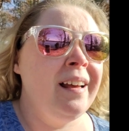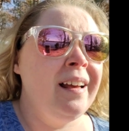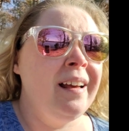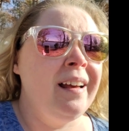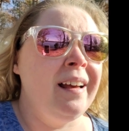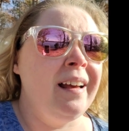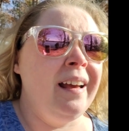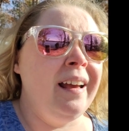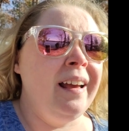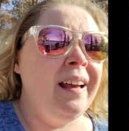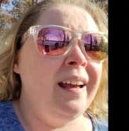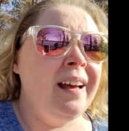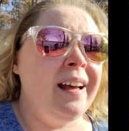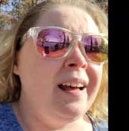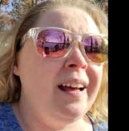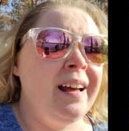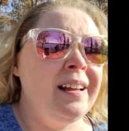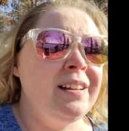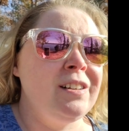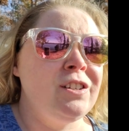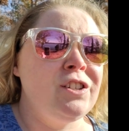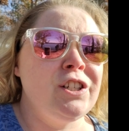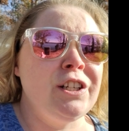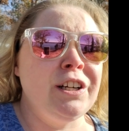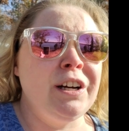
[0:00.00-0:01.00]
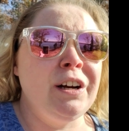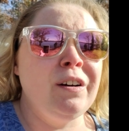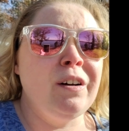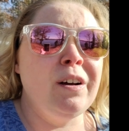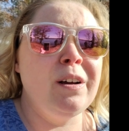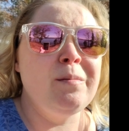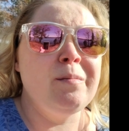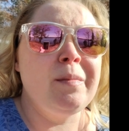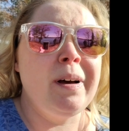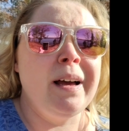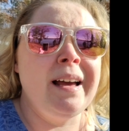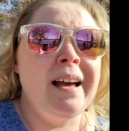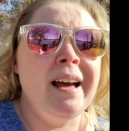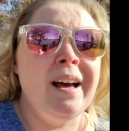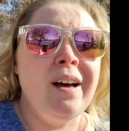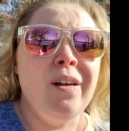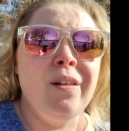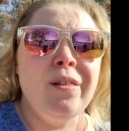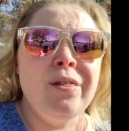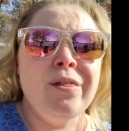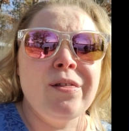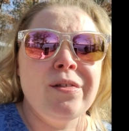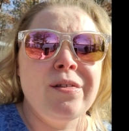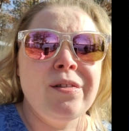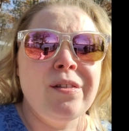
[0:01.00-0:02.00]
and sharing my
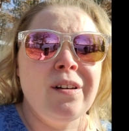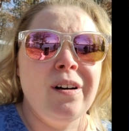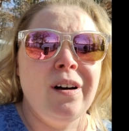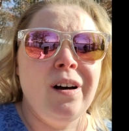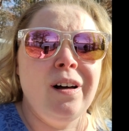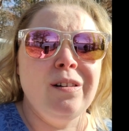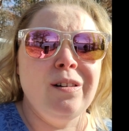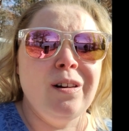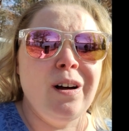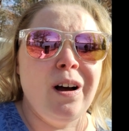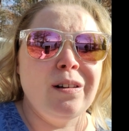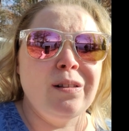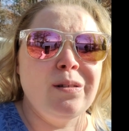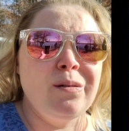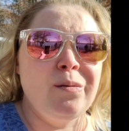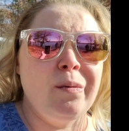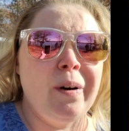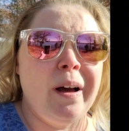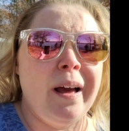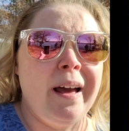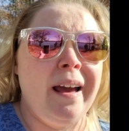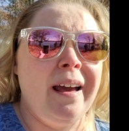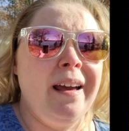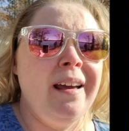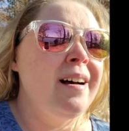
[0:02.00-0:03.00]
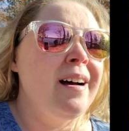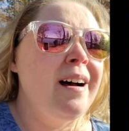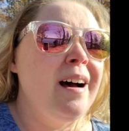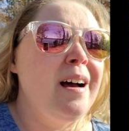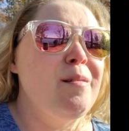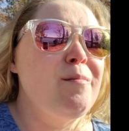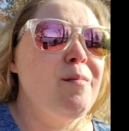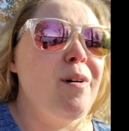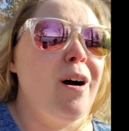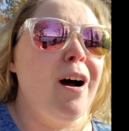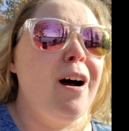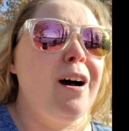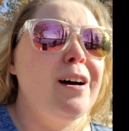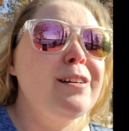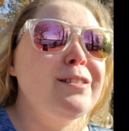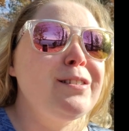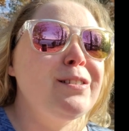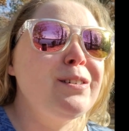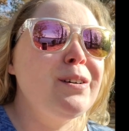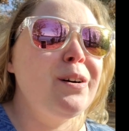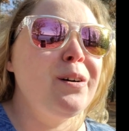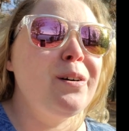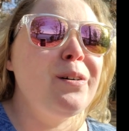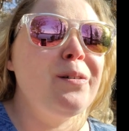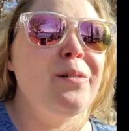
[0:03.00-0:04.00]
health along the way. I'm
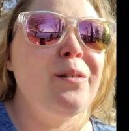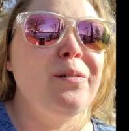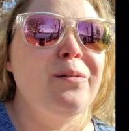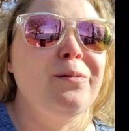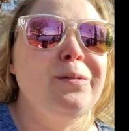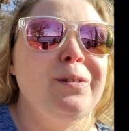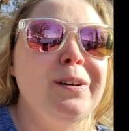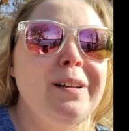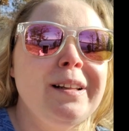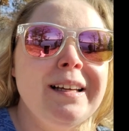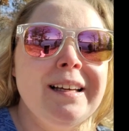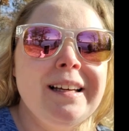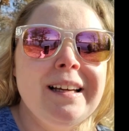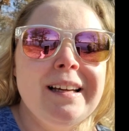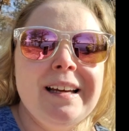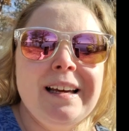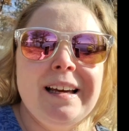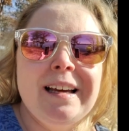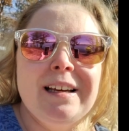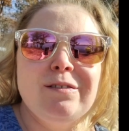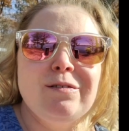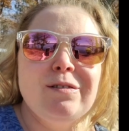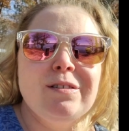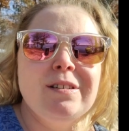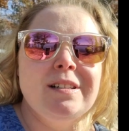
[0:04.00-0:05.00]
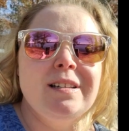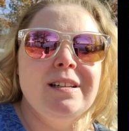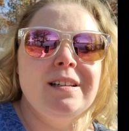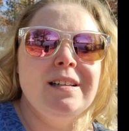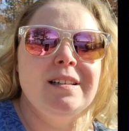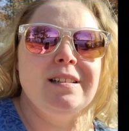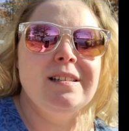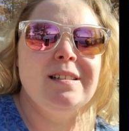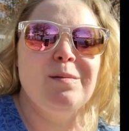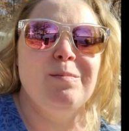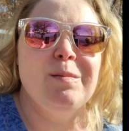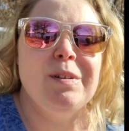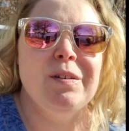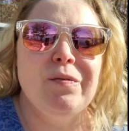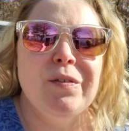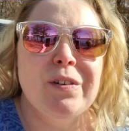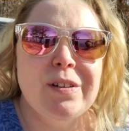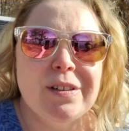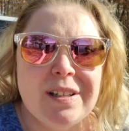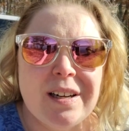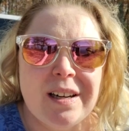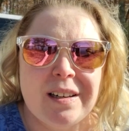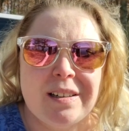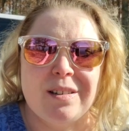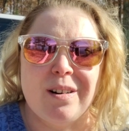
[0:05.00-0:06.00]
also really getting interested in some
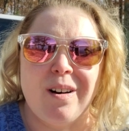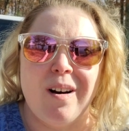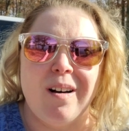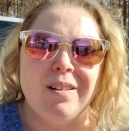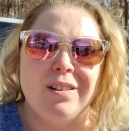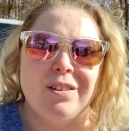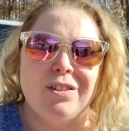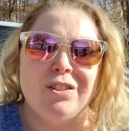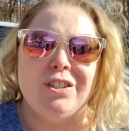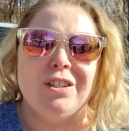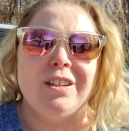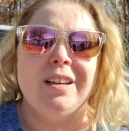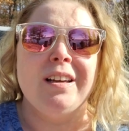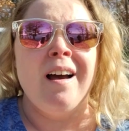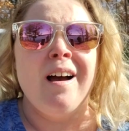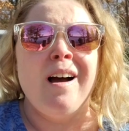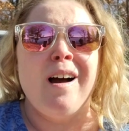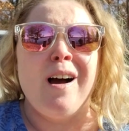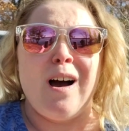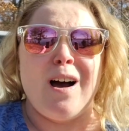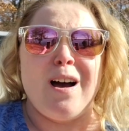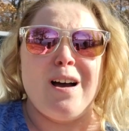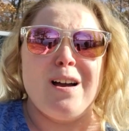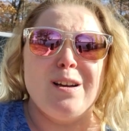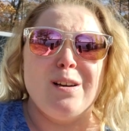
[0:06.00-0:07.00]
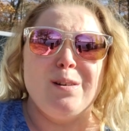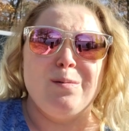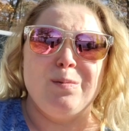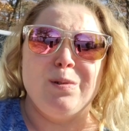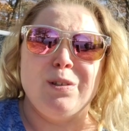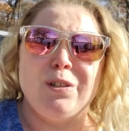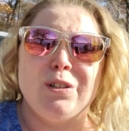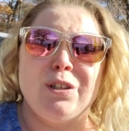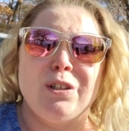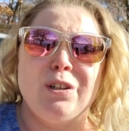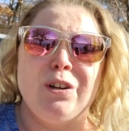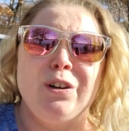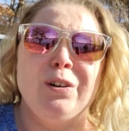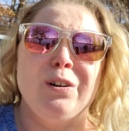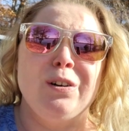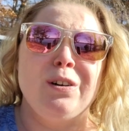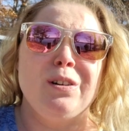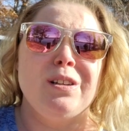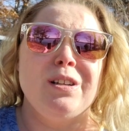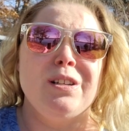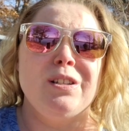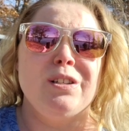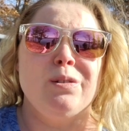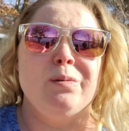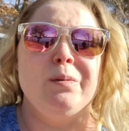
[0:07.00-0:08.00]
different technology. I am
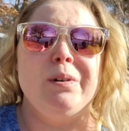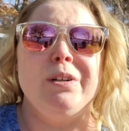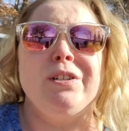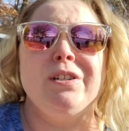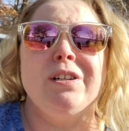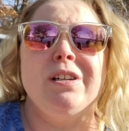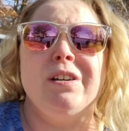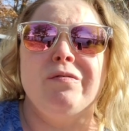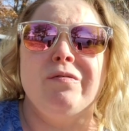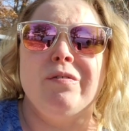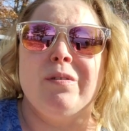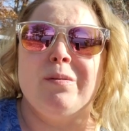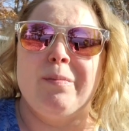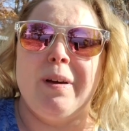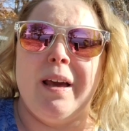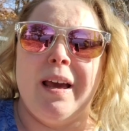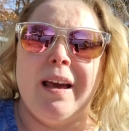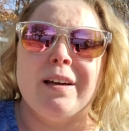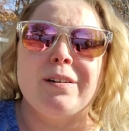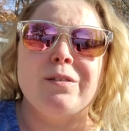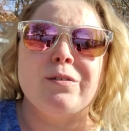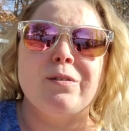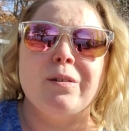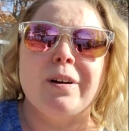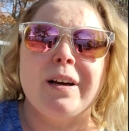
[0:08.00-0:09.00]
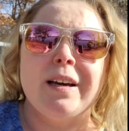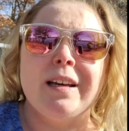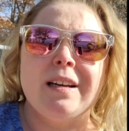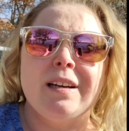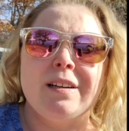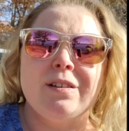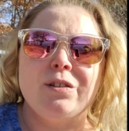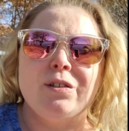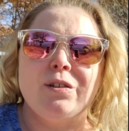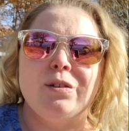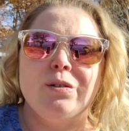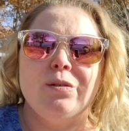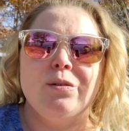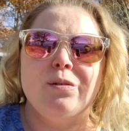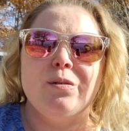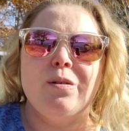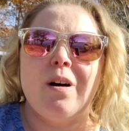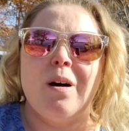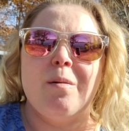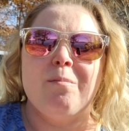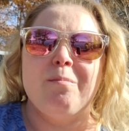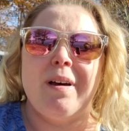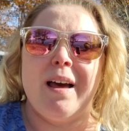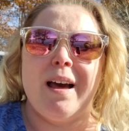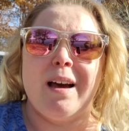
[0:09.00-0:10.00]
currently switching from Android
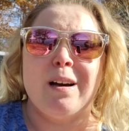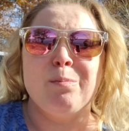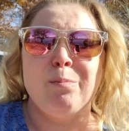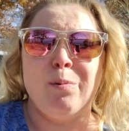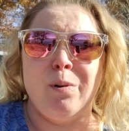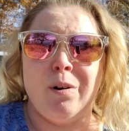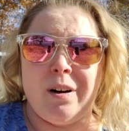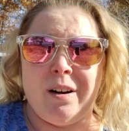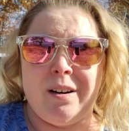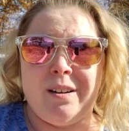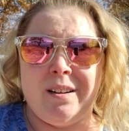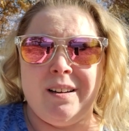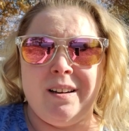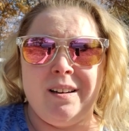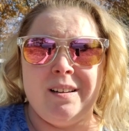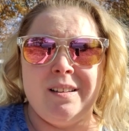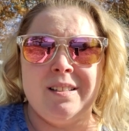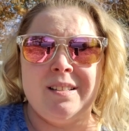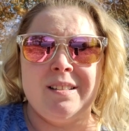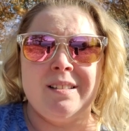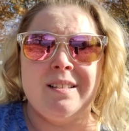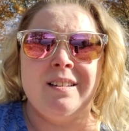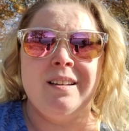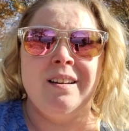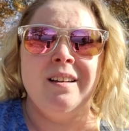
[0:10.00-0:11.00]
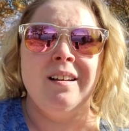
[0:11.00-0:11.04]
to Mac products.